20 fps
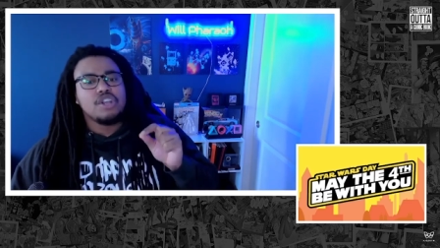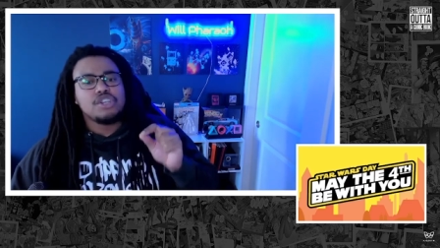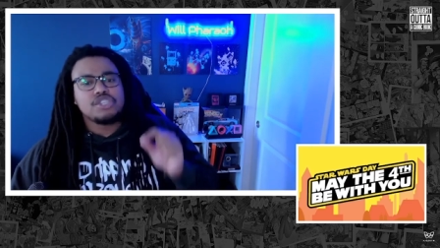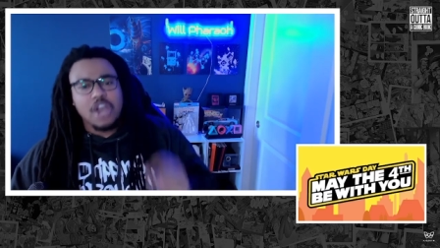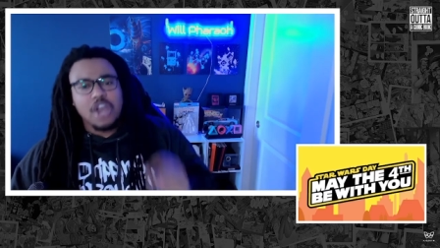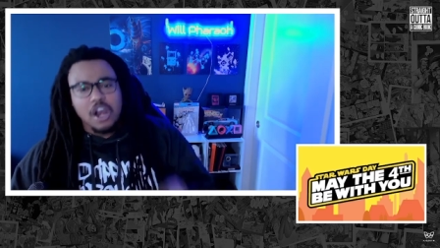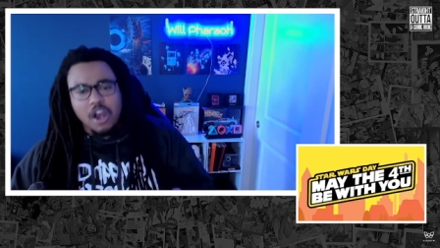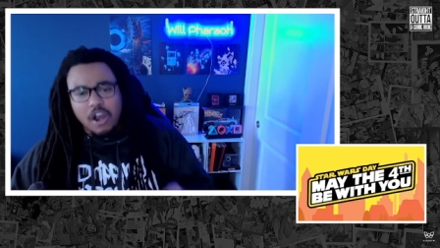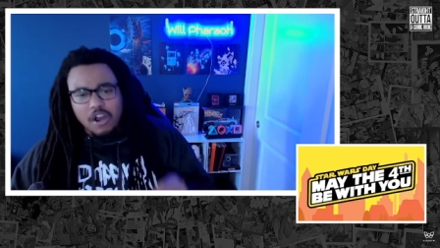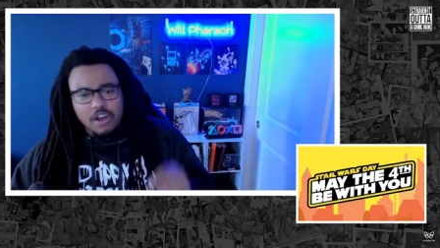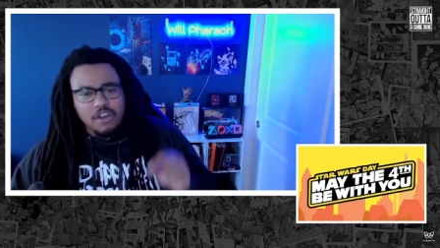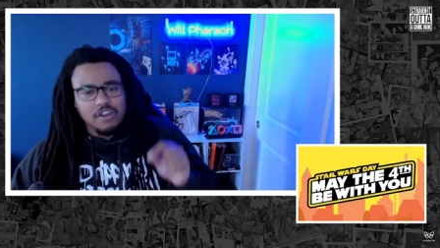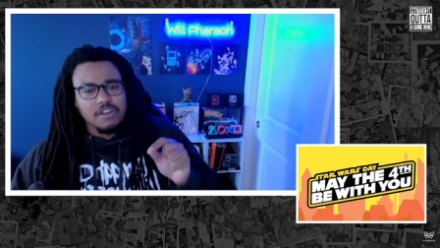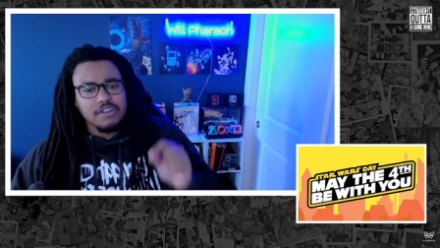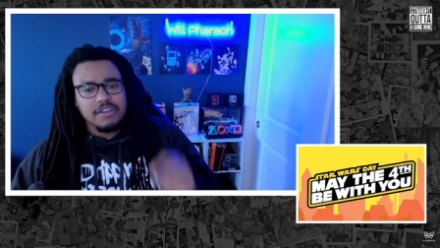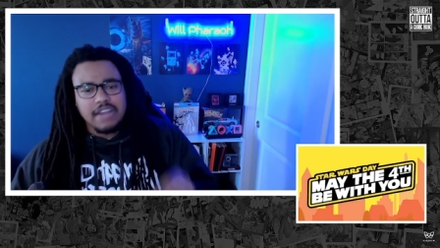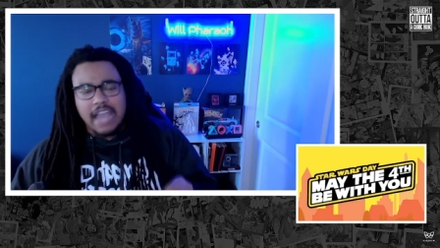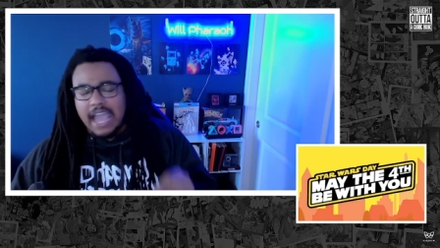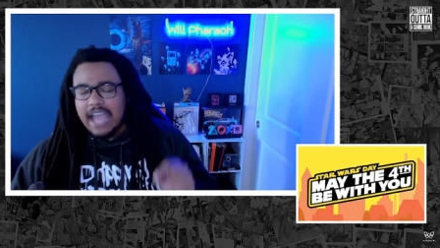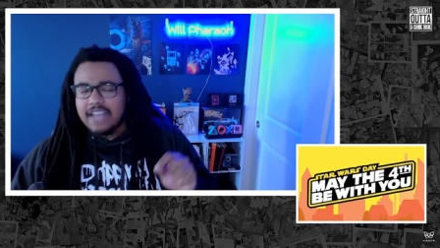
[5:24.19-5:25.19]

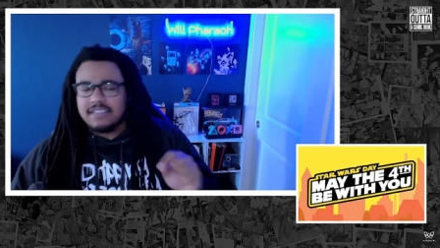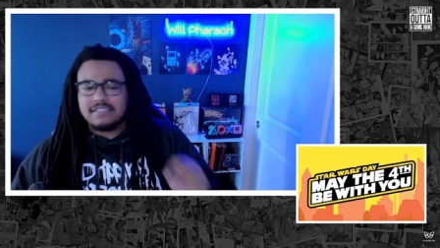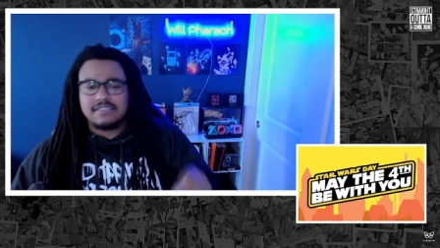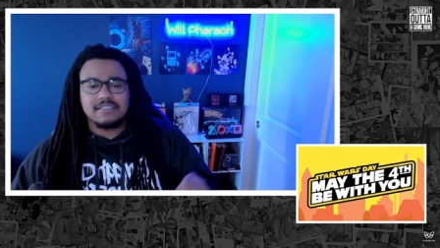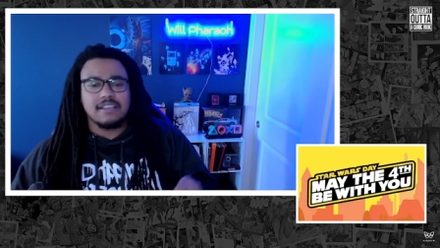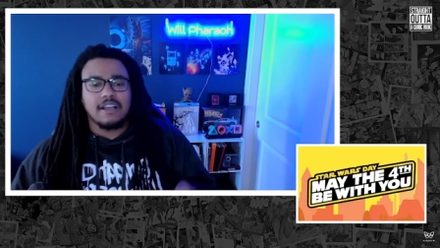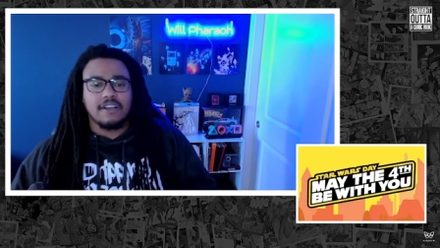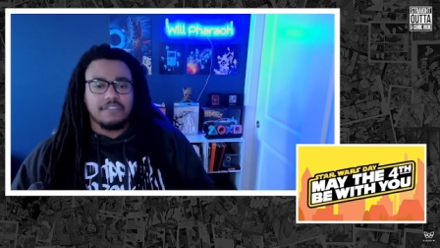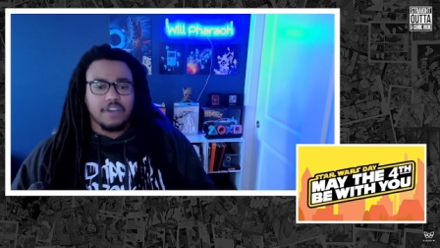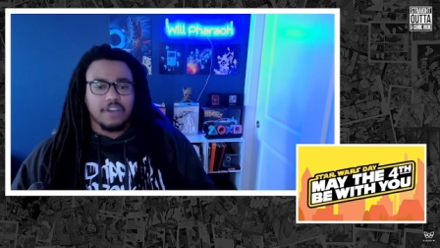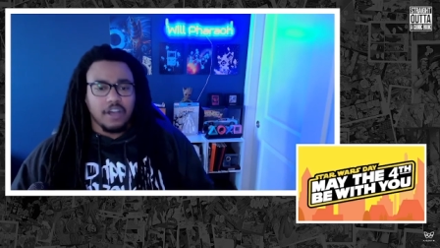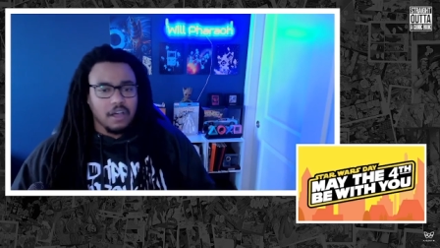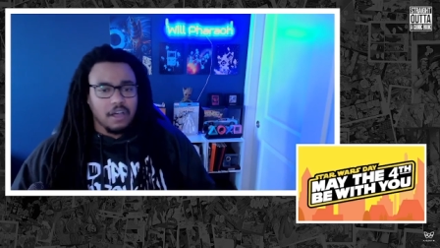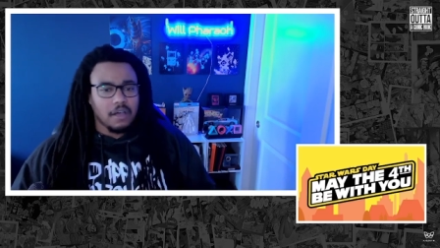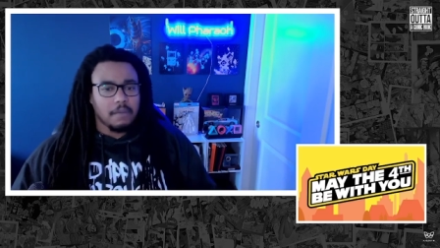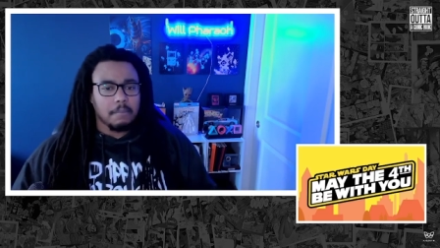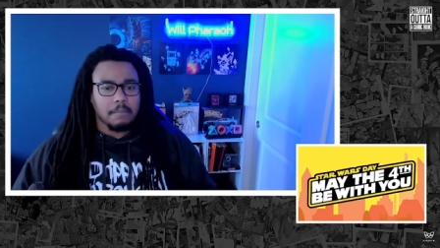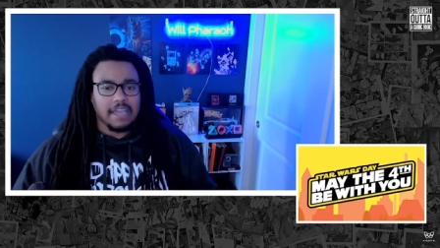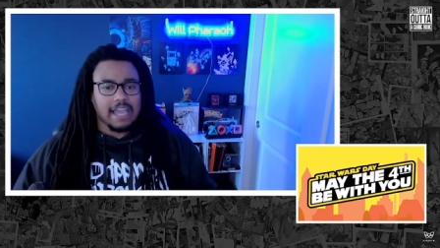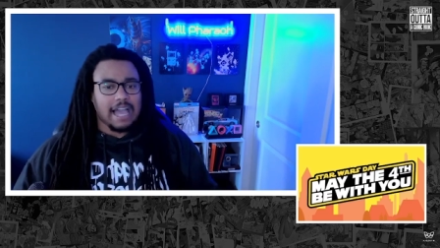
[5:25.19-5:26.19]
Turn that stuff
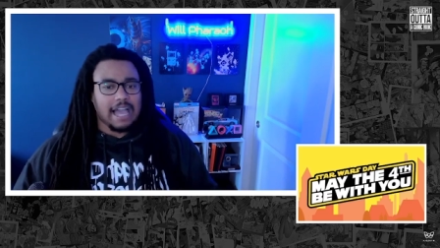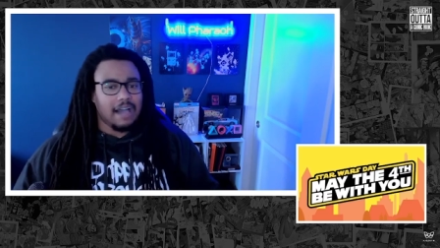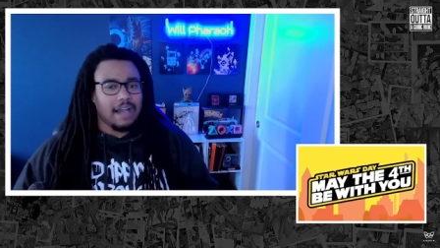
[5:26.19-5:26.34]
up, man.